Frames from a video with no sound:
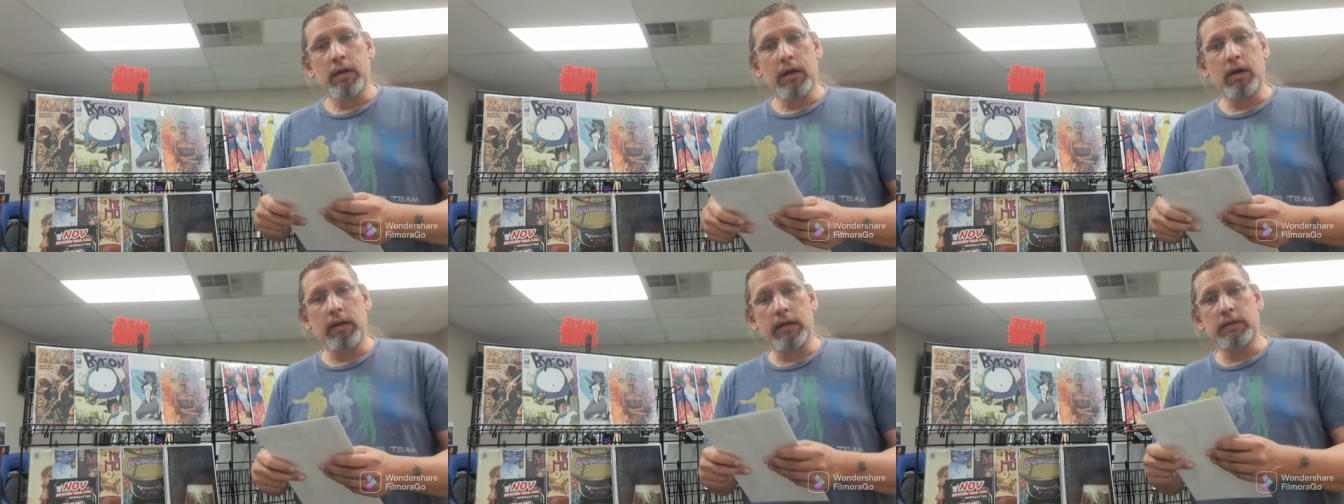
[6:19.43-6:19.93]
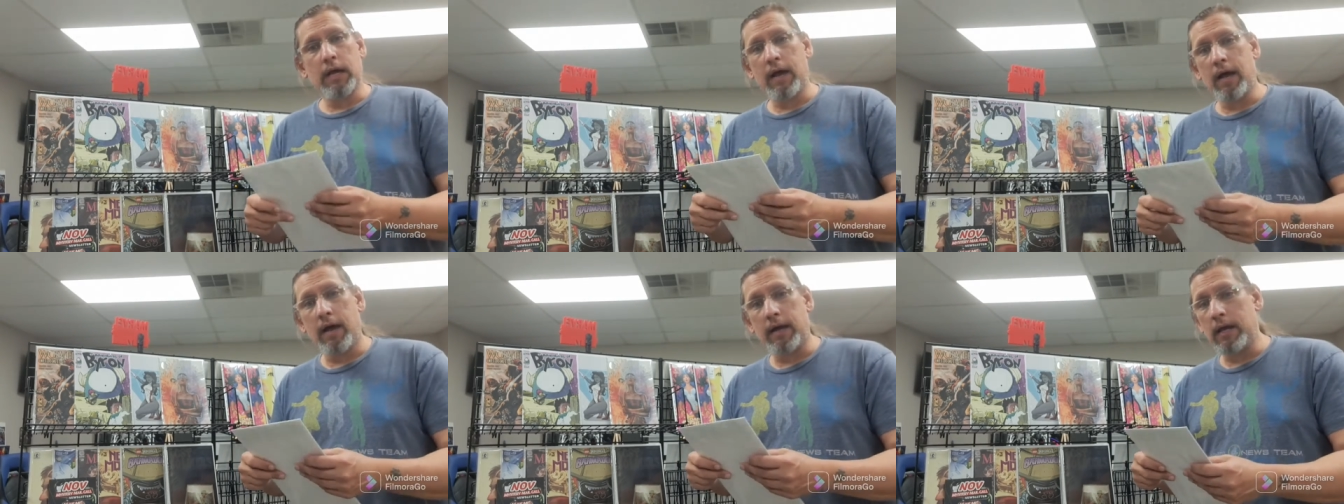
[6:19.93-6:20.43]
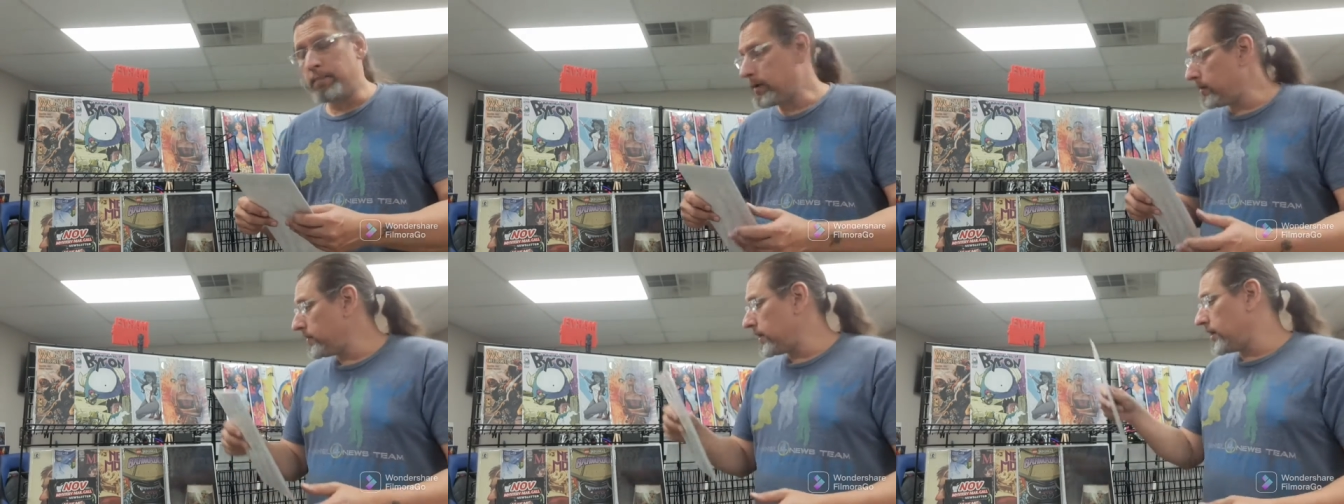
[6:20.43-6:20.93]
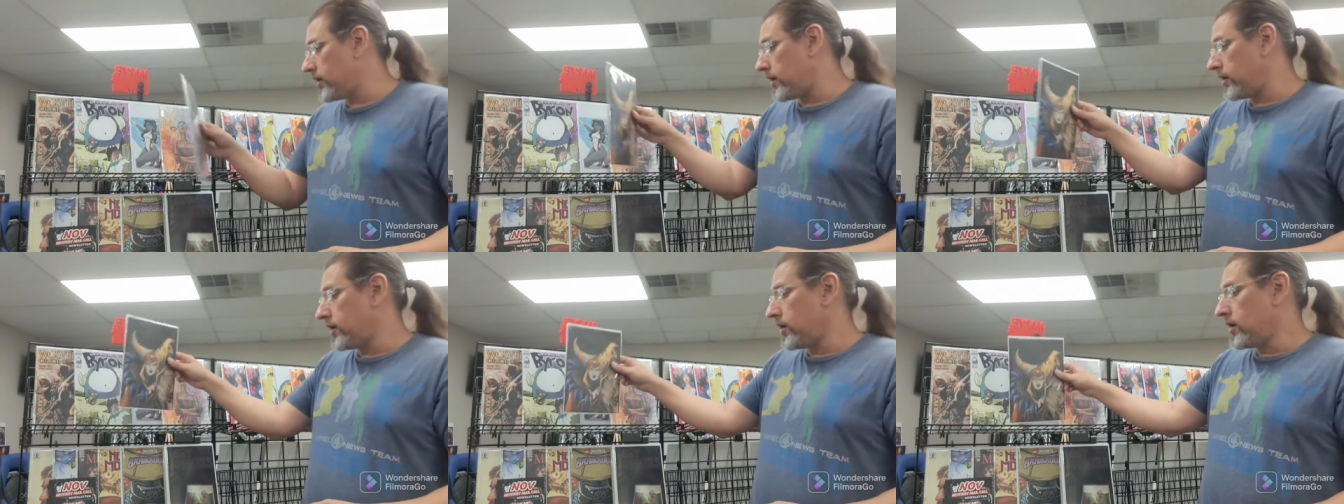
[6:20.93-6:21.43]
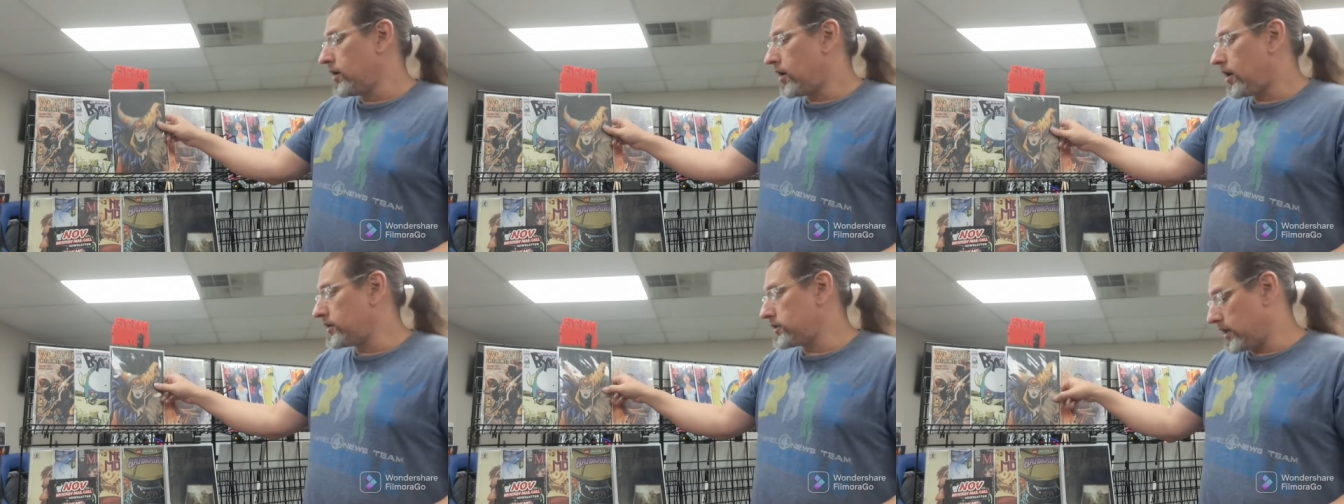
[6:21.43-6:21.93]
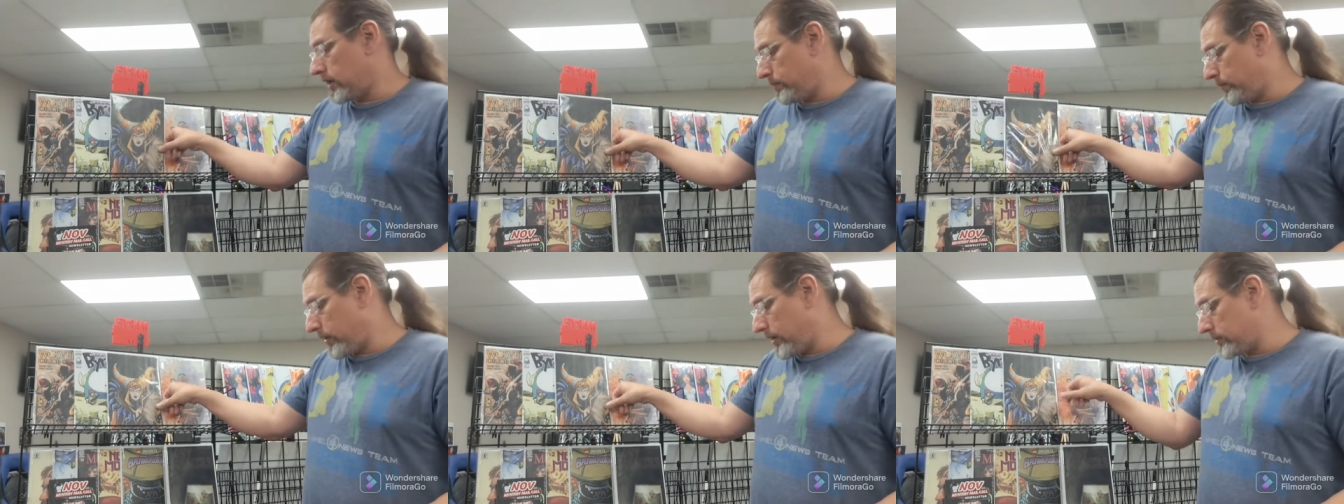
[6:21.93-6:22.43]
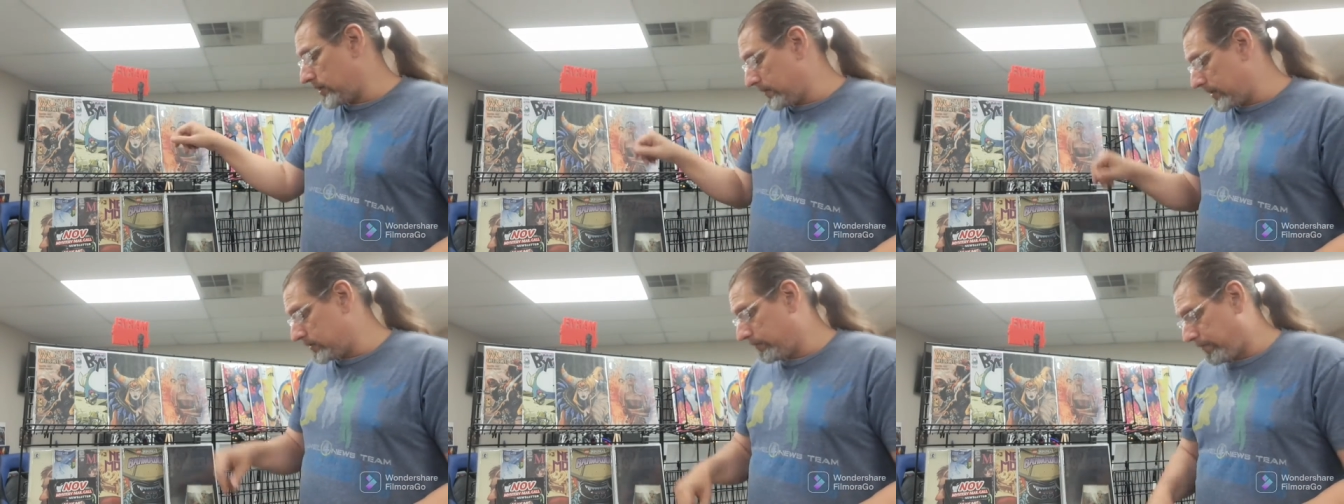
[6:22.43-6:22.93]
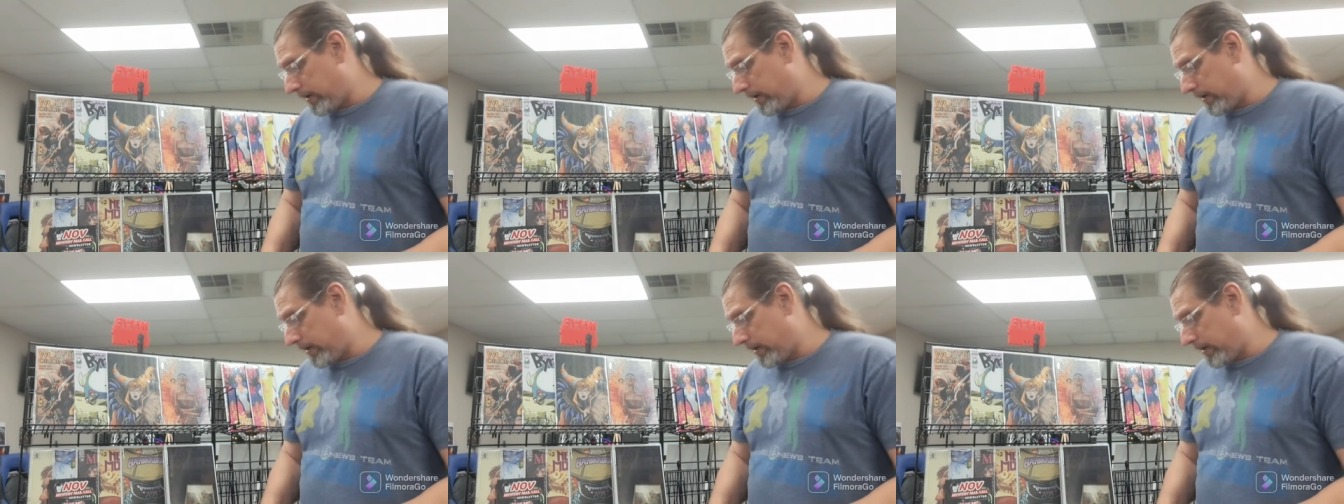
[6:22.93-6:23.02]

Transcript: you know, let's uh, keep him in our hearts and prayers, him and his